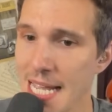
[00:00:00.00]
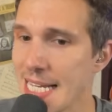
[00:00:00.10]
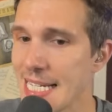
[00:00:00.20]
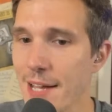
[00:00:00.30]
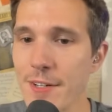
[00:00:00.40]

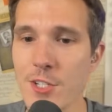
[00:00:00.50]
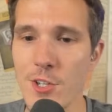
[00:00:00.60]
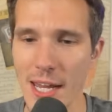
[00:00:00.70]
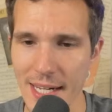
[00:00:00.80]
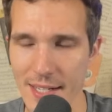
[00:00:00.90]
Teven
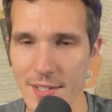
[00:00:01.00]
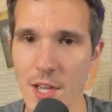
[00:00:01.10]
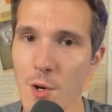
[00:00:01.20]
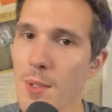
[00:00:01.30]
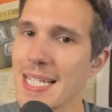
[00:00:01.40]
Jenkins
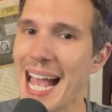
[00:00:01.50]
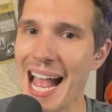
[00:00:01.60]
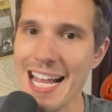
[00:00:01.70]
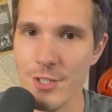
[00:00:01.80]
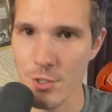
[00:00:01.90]
was
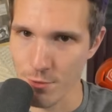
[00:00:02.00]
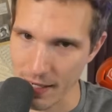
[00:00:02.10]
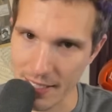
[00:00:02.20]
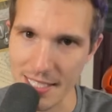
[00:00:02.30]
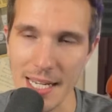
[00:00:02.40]
asked
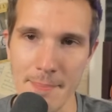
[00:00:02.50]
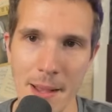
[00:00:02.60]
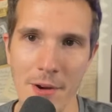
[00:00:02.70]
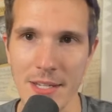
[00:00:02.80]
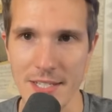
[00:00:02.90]
directly
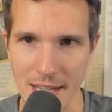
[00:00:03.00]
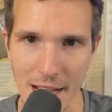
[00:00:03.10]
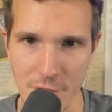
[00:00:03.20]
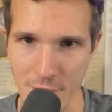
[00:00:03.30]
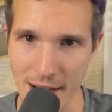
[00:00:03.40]
about his
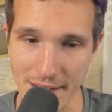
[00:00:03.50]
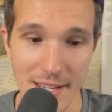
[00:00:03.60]
contract.